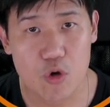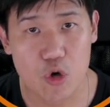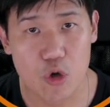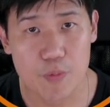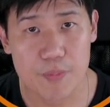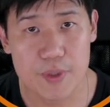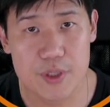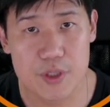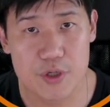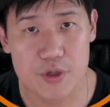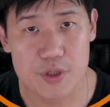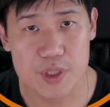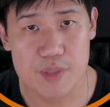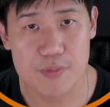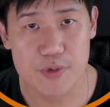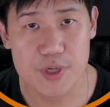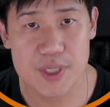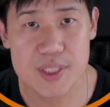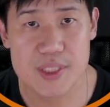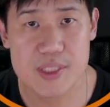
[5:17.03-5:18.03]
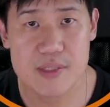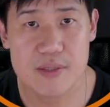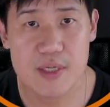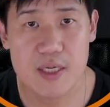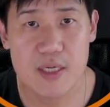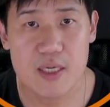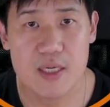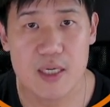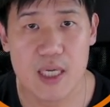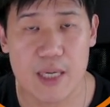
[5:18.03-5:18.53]
open curly brace.
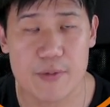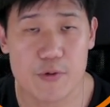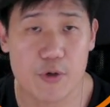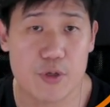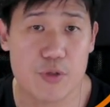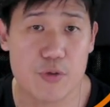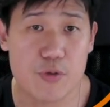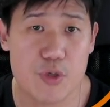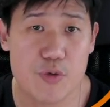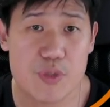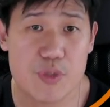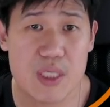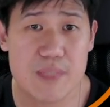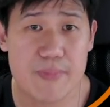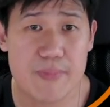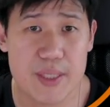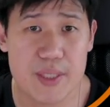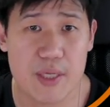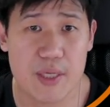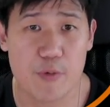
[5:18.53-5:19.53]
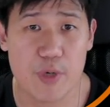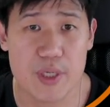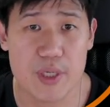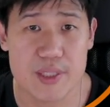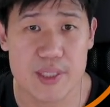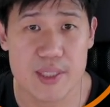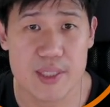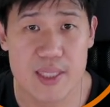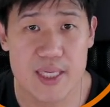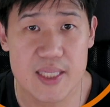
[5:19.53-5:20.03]
I'm going to use this method where
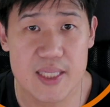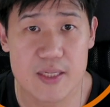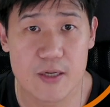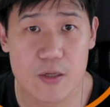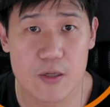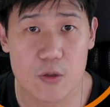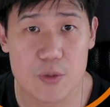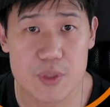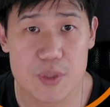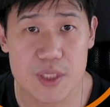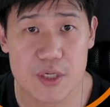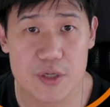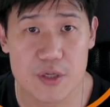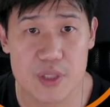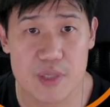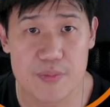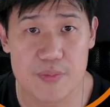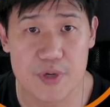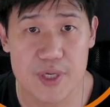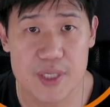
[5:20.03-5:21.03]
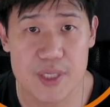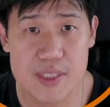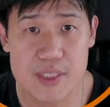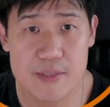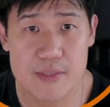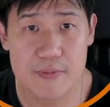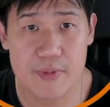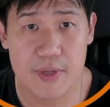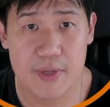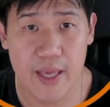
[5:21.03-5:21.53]
I delete the closing curly
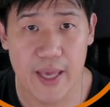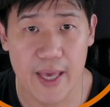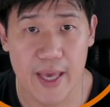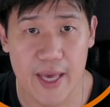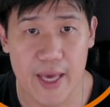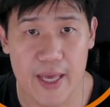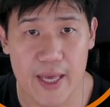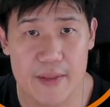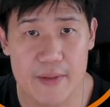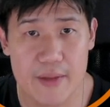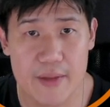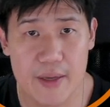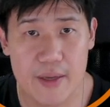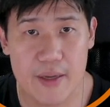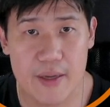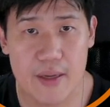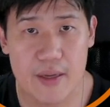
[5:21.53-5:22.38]
brace and